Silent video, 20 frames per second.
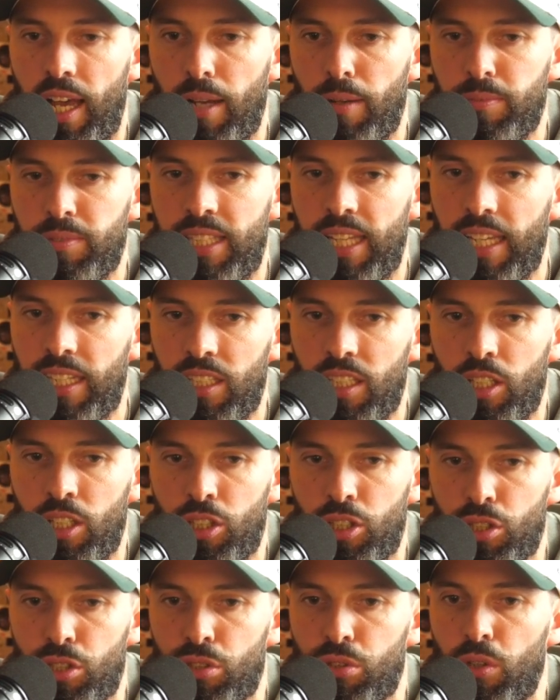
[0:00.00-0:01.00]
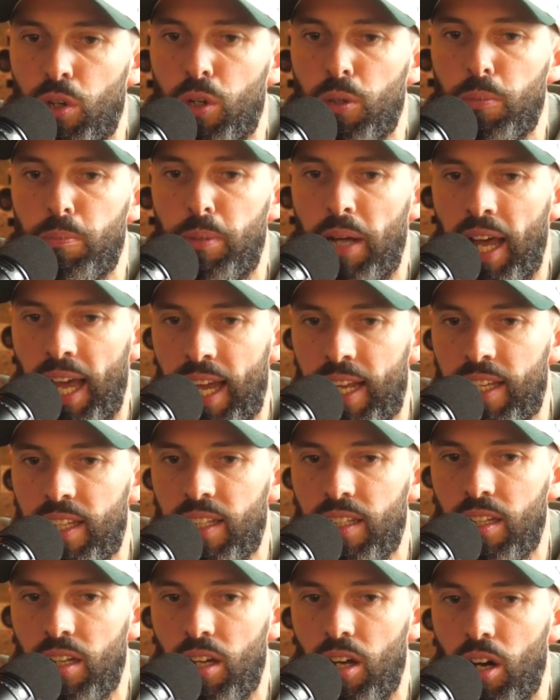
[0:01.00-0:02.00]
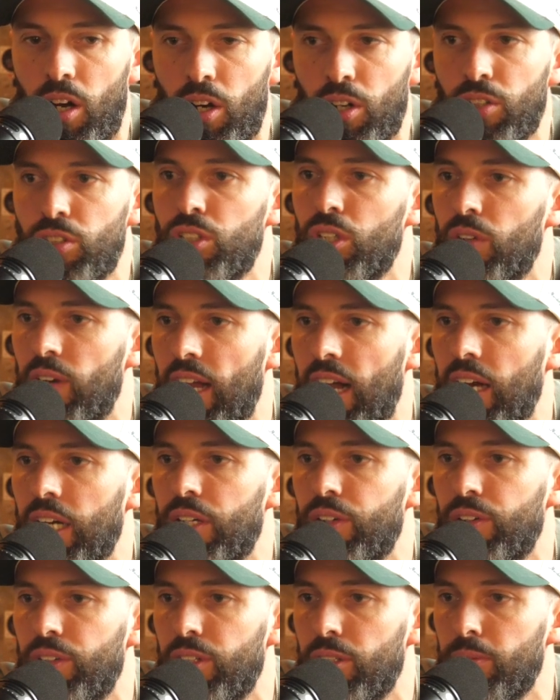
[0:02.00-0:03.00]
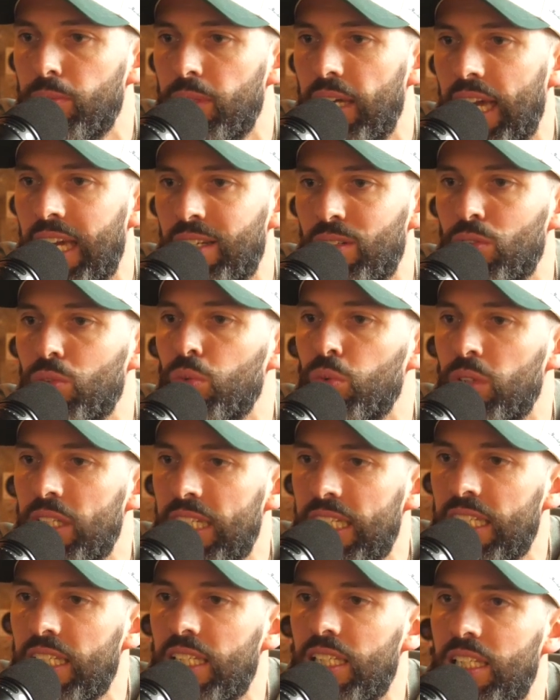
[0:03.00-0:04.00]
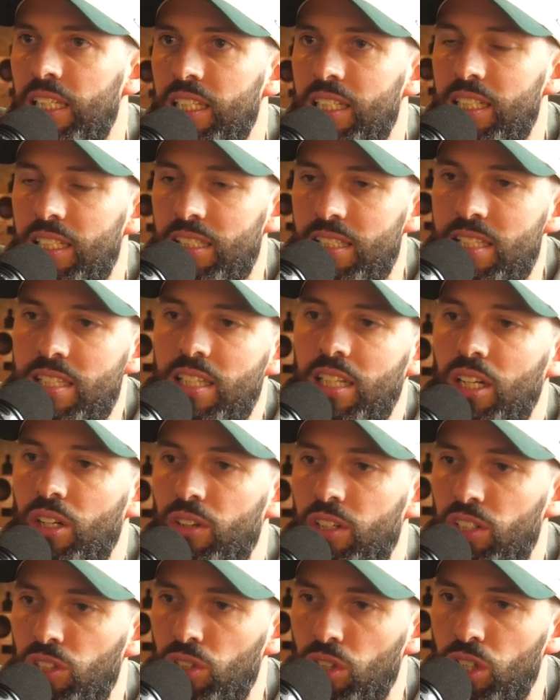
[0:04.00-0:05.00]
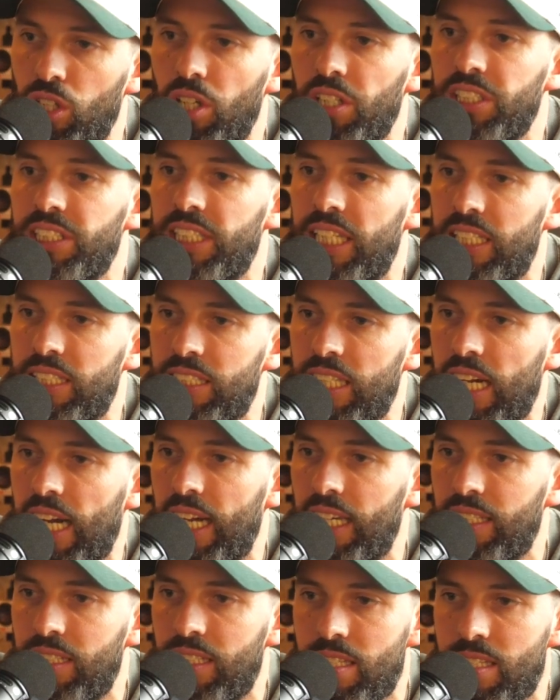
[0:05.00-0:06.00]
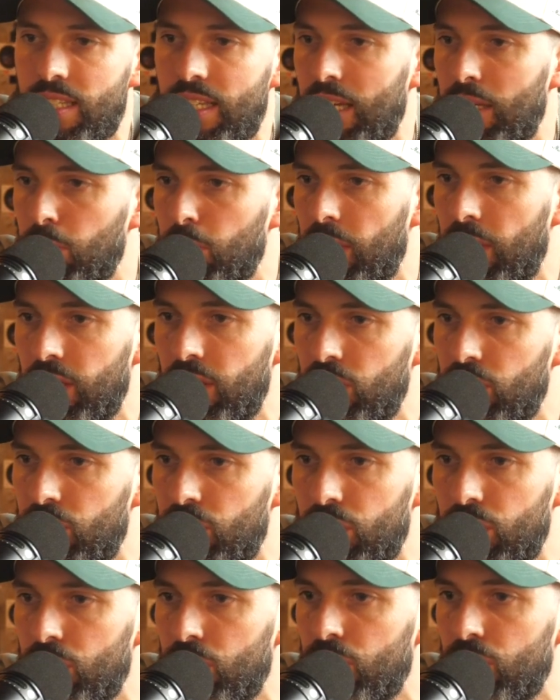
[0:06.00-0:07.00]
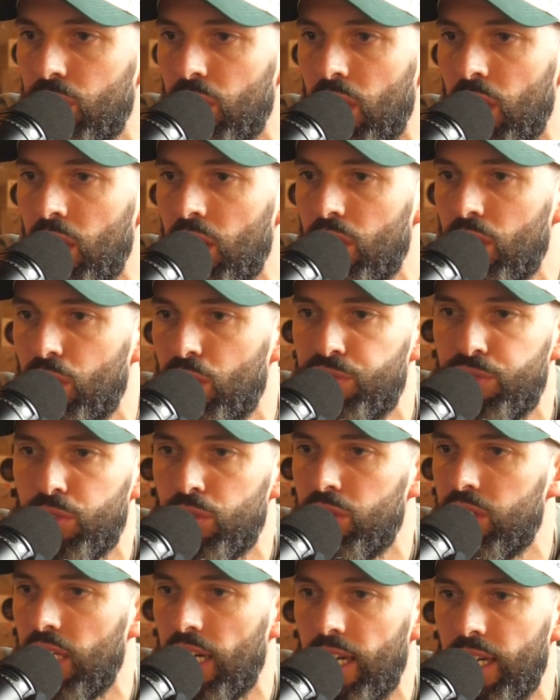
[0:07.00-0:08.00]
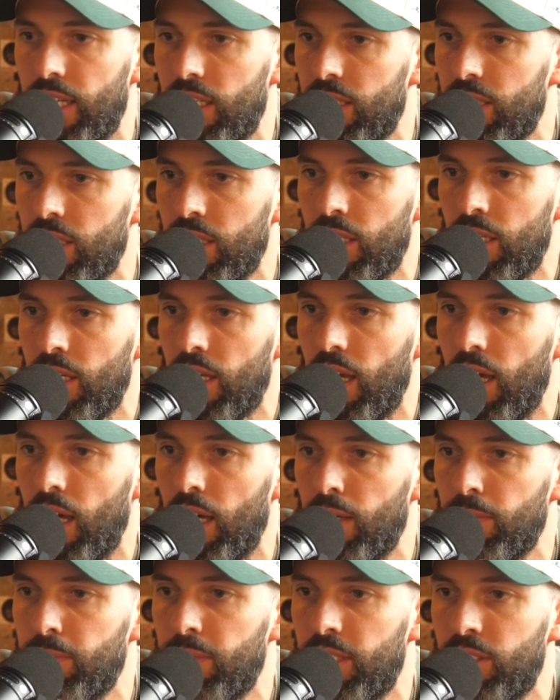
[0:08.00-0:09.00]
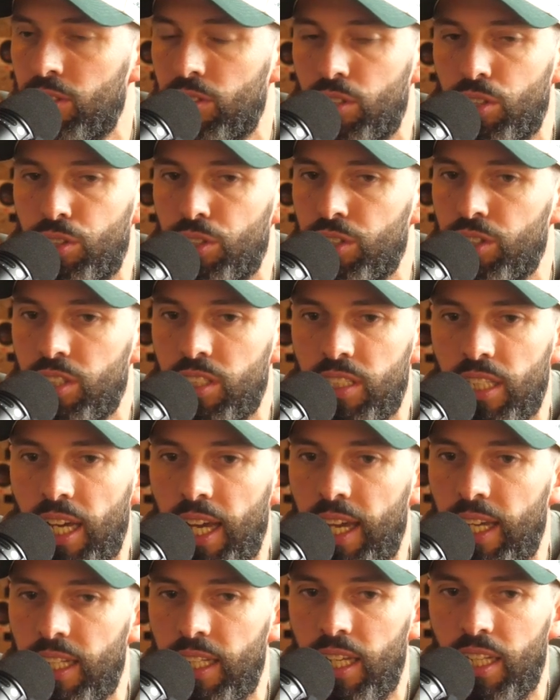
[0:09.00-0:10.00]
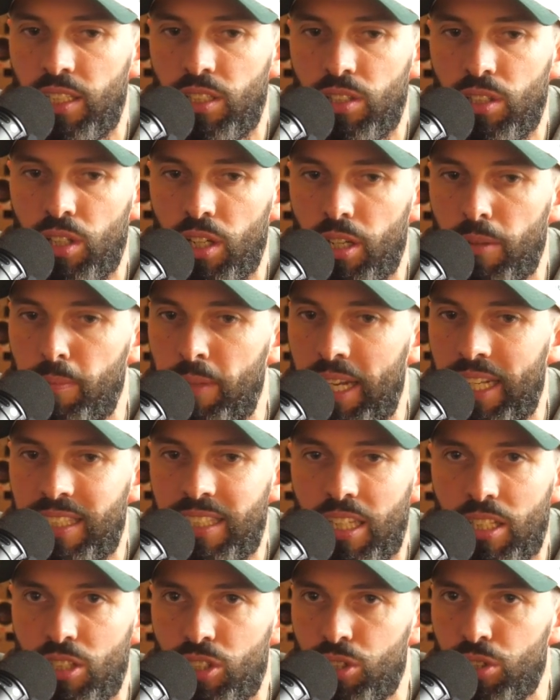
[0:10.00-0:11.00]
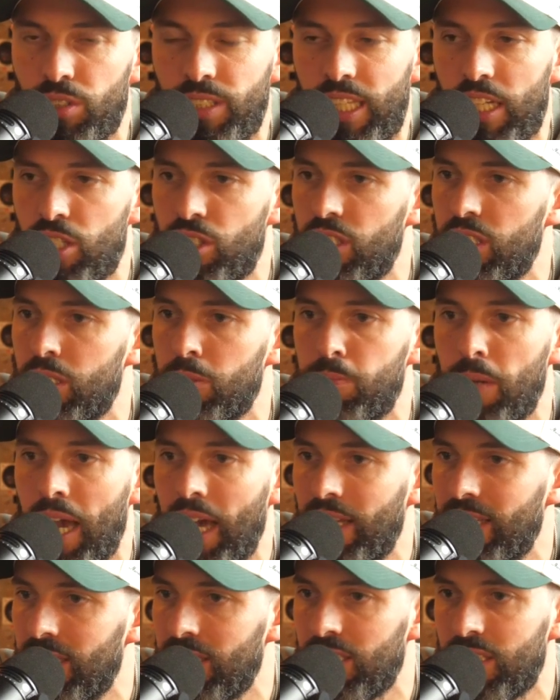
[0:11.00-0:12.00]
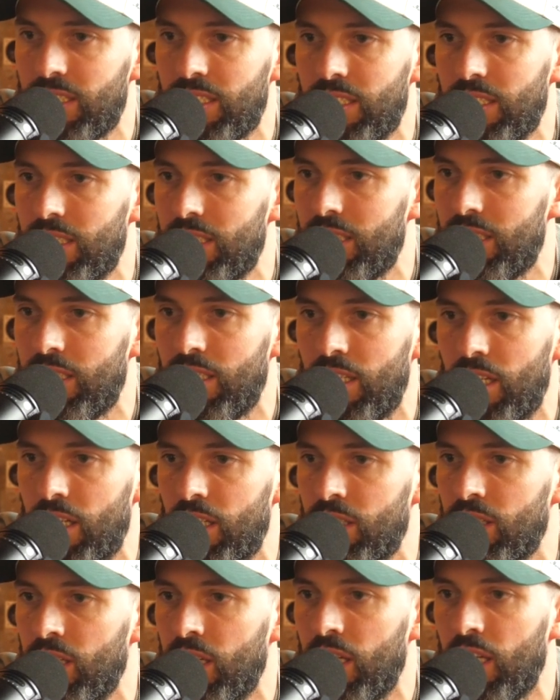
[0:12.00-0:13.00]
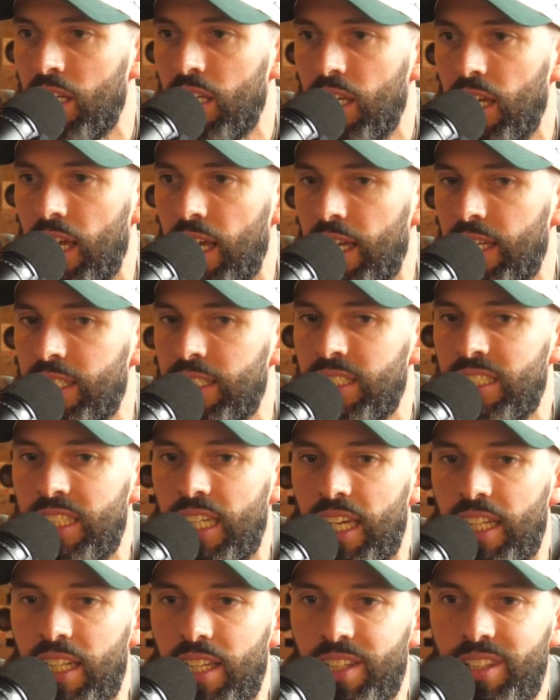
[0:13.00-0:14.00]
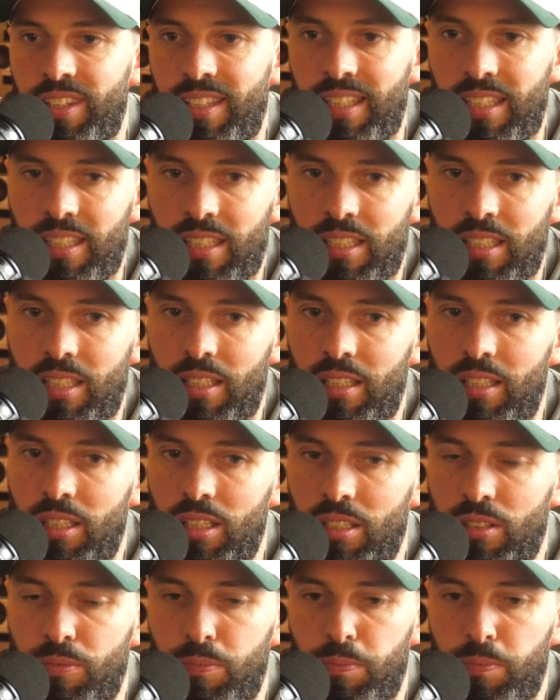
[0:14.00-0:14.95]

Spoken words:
taking control back on your algorithm and really considering your content diet the same way you do your food diet and your nutrition diet. And you got to make that shit's balanced, you know? And I think, you know,